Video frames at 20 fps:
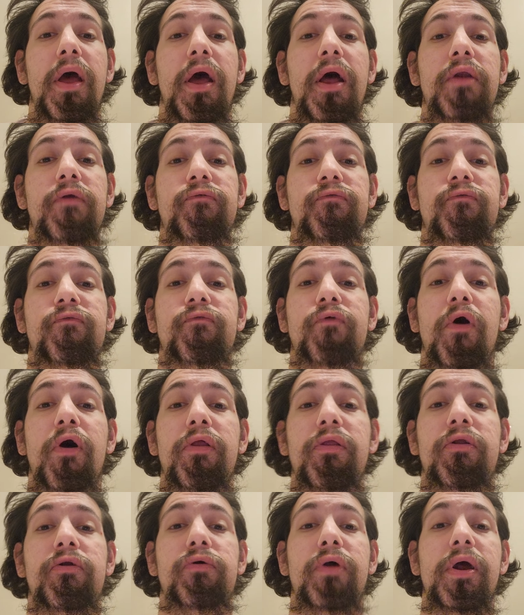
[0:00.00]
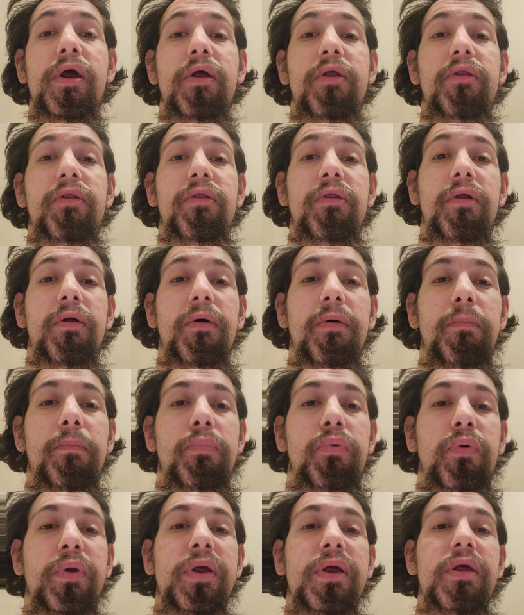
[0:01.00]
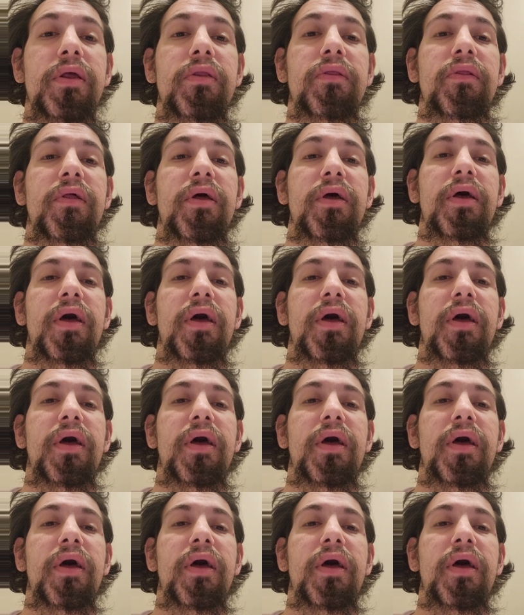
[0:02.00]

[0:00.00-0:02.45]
and frost drakes breathe